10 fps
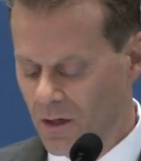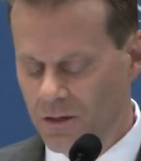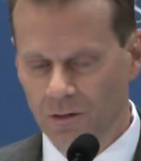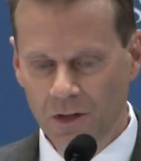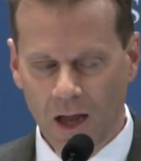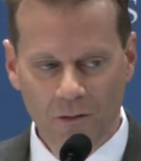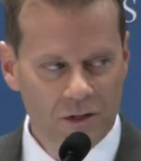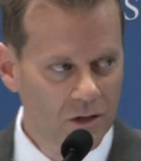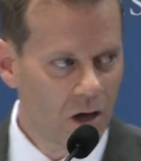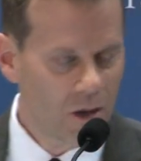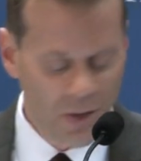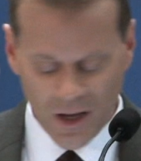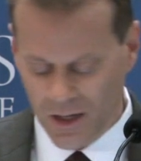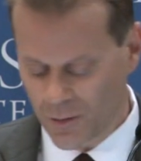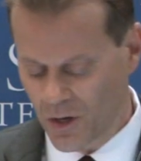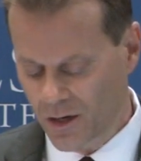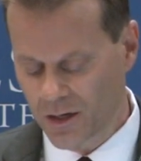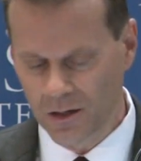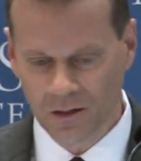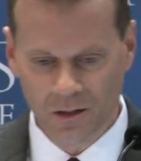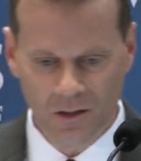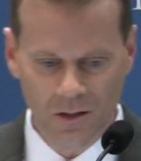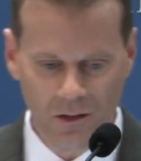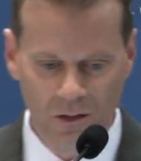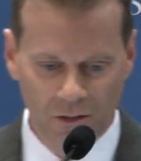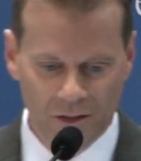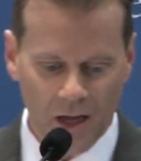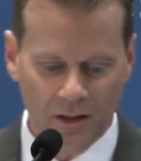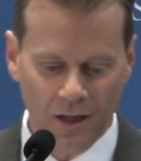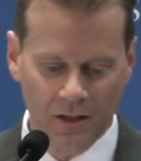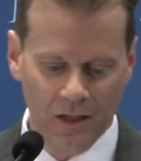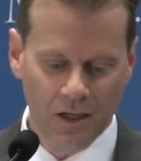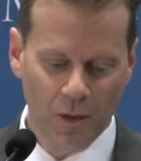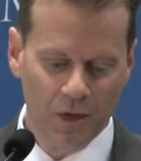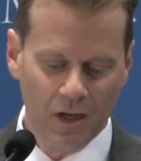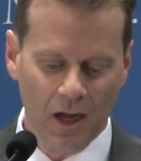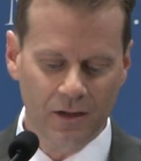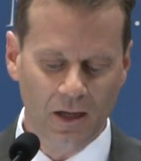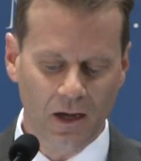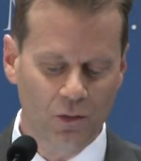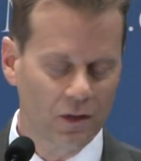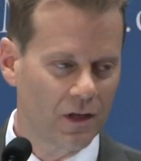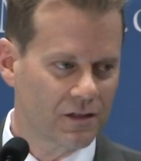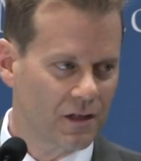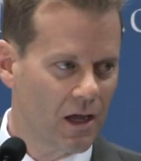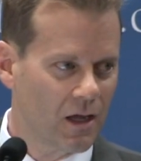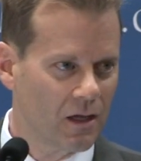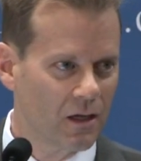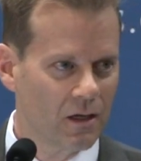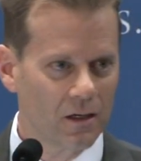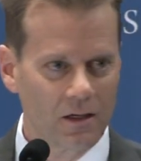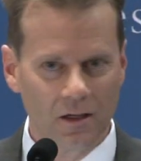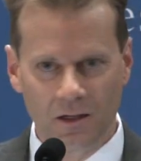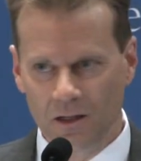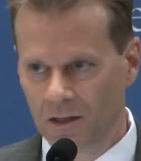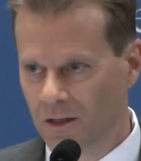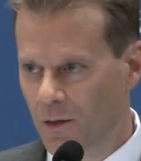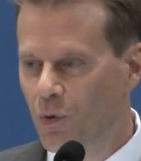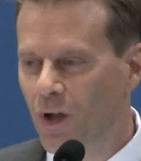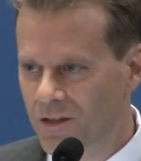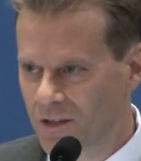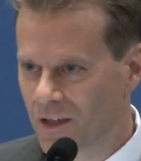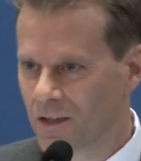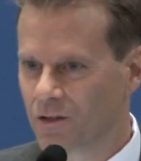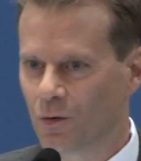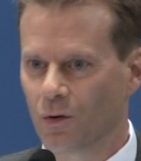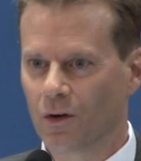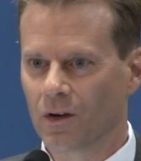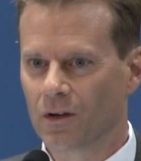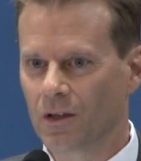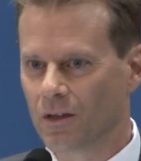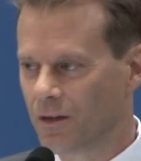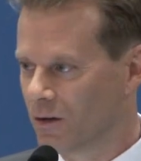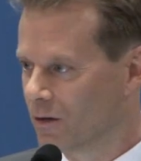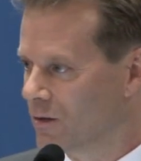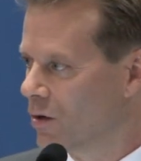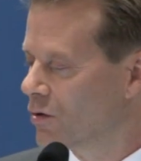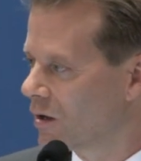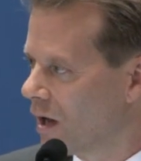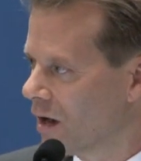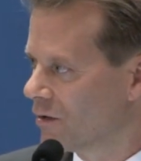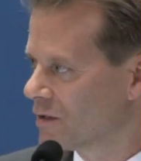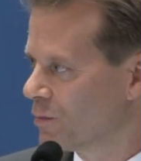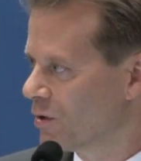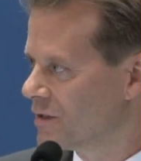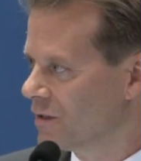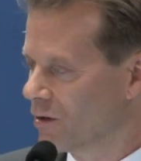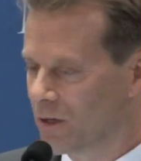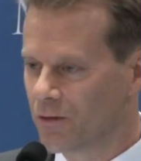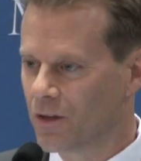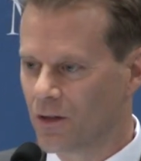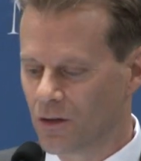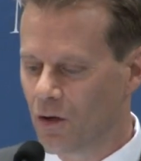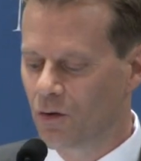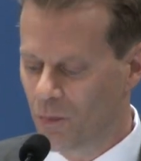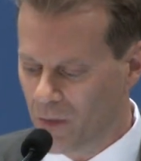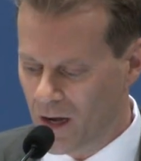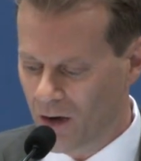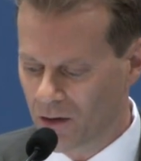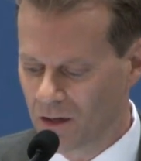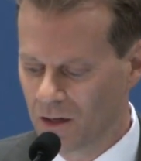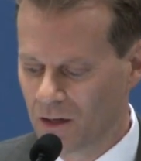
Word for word: So for the average law-abiding American who's not likely to come in contact with, let's say, the president or their local congressperson or even their local mayor,